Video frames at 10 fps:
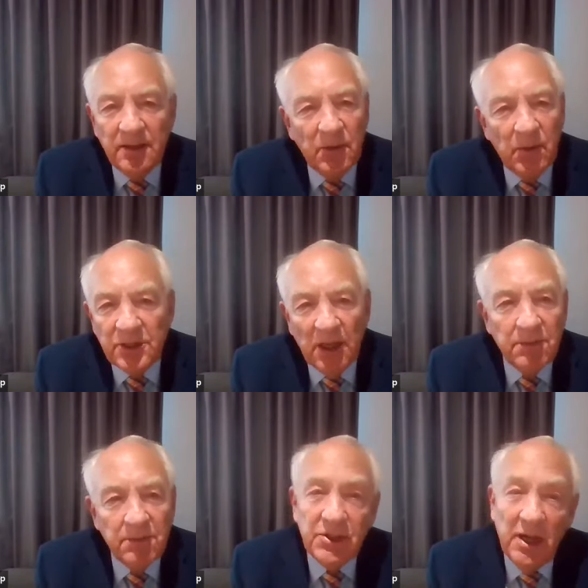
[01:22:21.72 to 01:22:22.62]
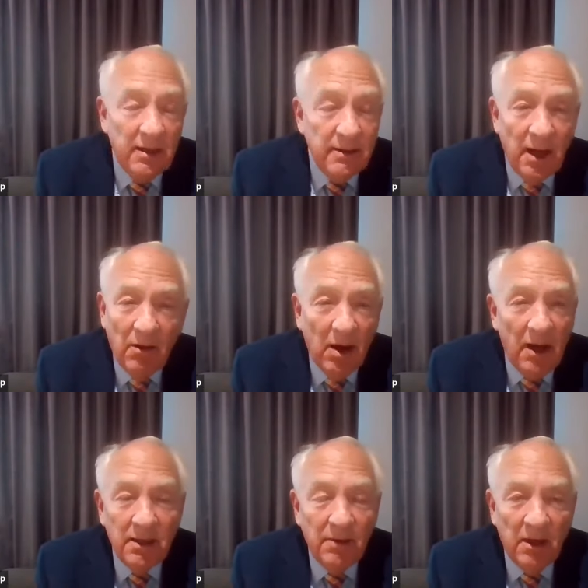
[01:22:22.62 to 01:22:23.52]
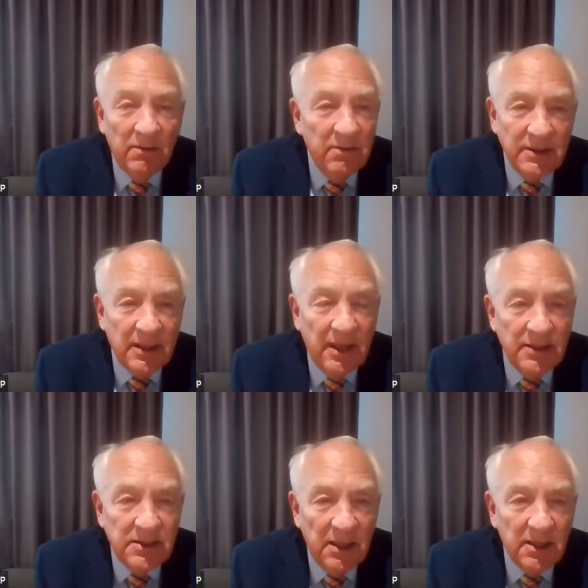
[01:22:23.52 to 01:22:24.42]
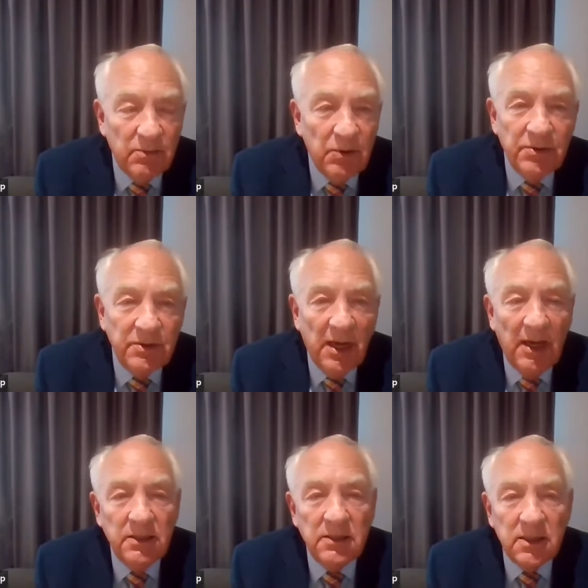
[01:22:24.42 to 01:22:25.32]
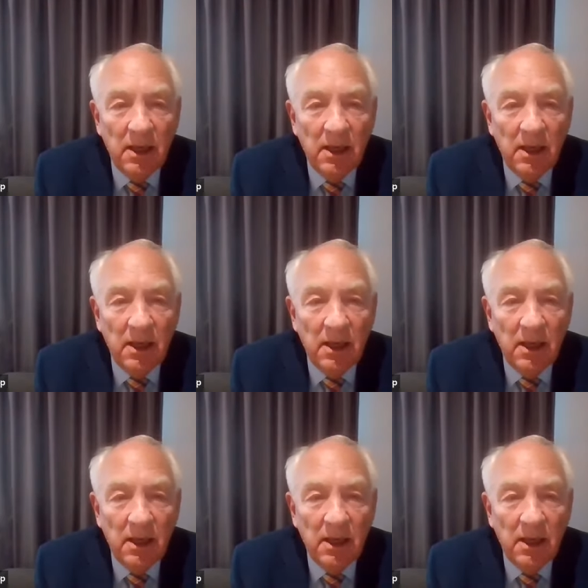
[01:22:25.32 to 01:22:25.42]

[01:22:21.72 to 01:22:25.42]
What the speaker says: to reach up the chain, now highly relevant in a case like a Putin case,